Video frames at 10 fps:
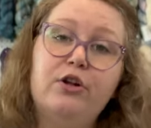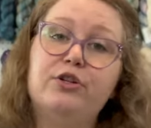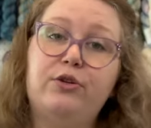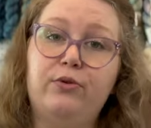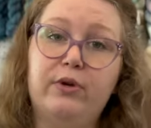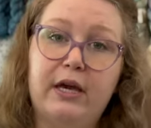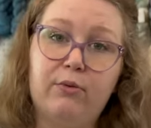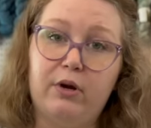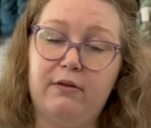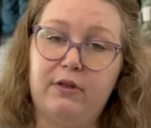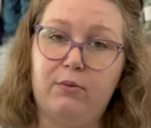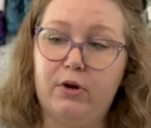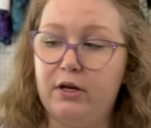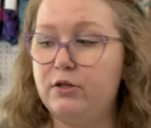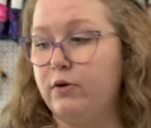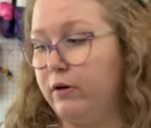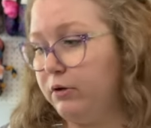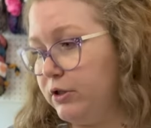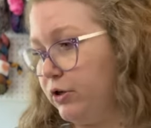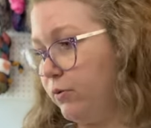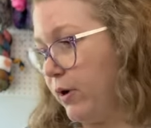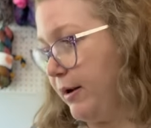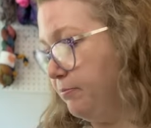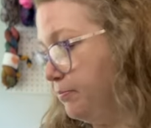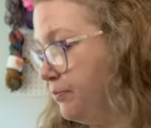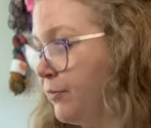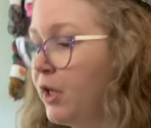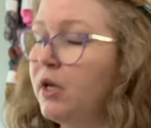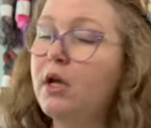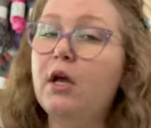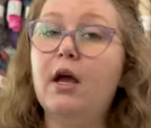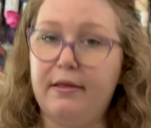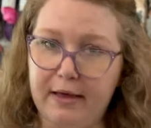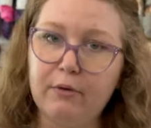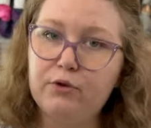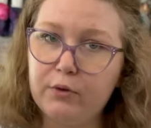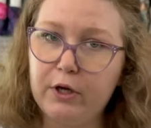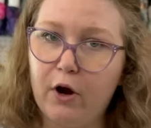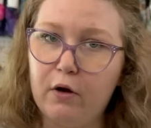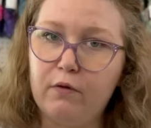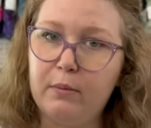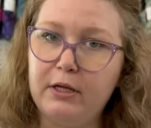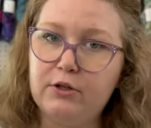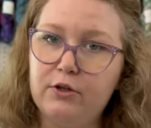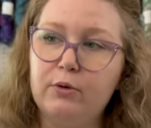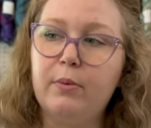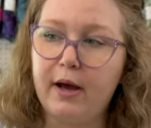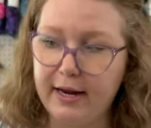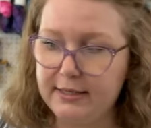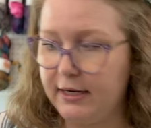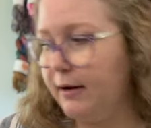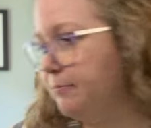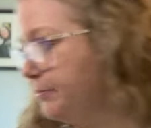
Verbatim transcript: to get one if they wanted. So I only took one and that was really hard for me to do, but I did it.